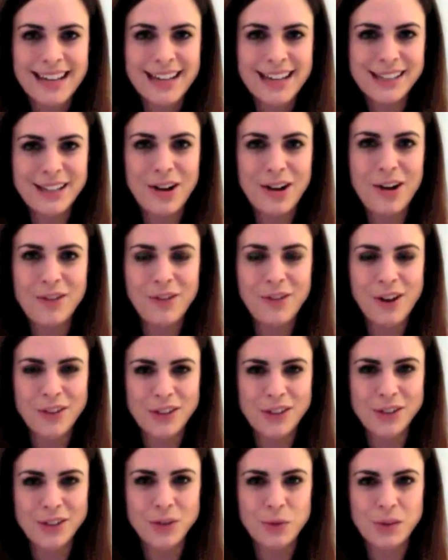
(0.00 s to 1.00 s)
So I'll find
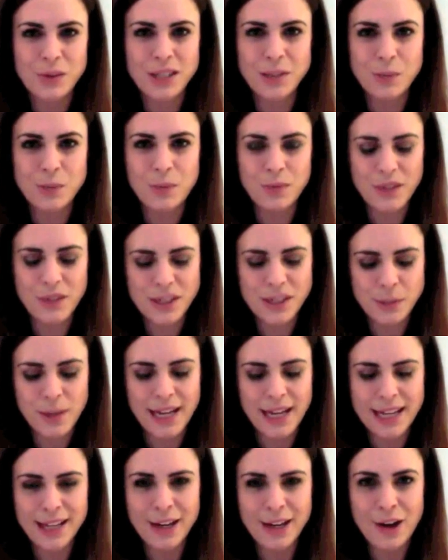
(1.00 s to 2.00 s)
the store this
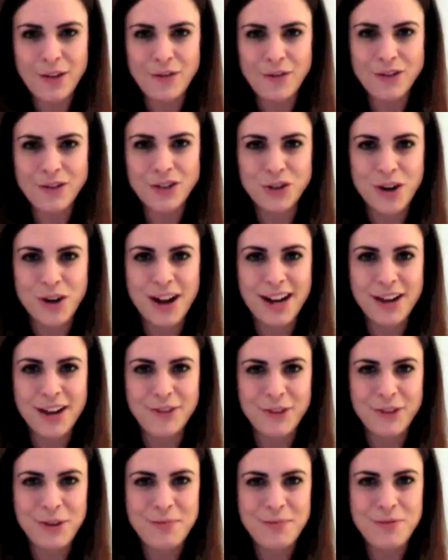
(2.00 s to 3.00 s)
week and go and try a
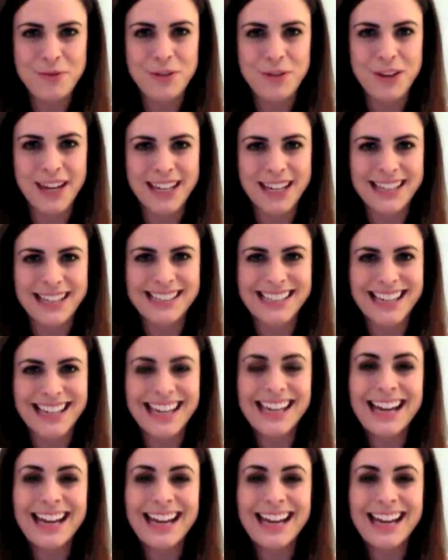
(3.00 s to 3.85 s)
few more things.